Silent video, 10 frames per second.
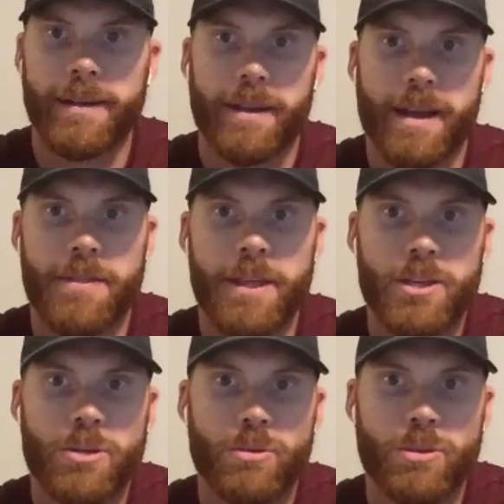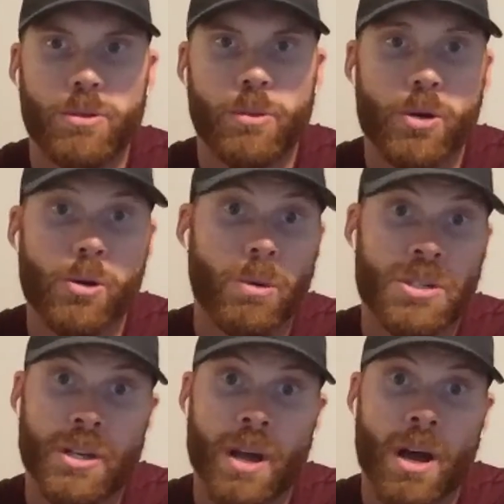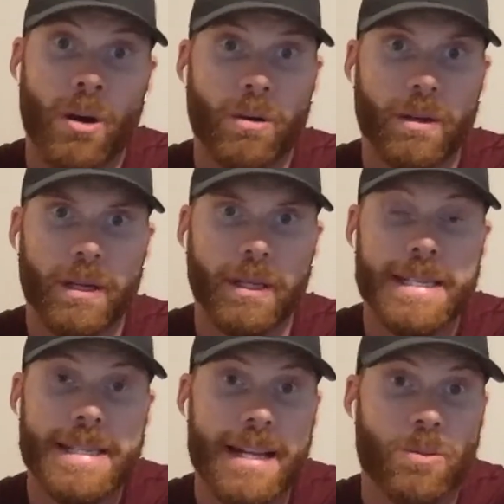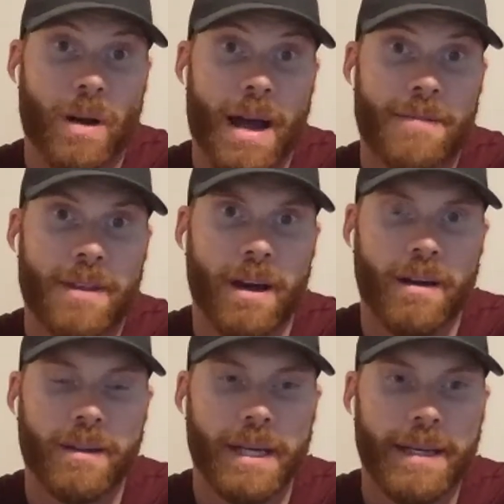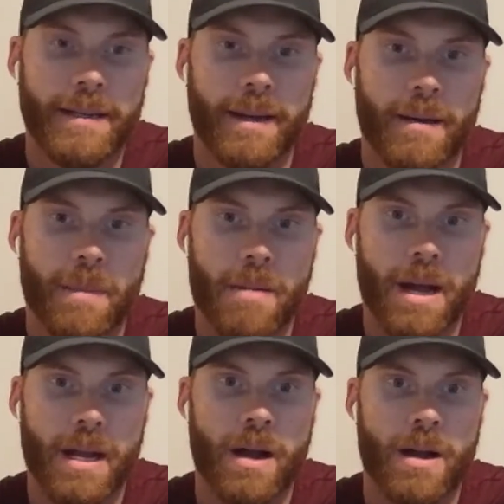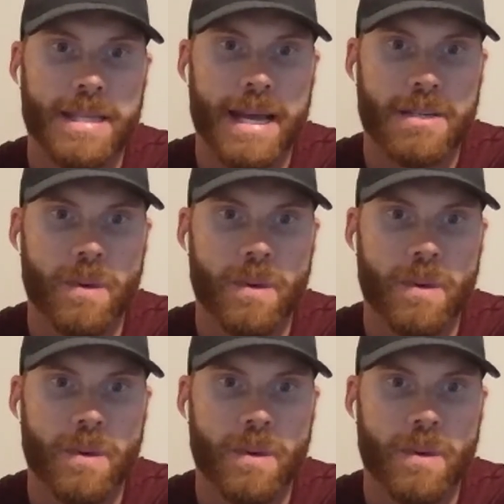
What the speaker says: I think you recruit what you know. At least that's what I've done. And my contacts, my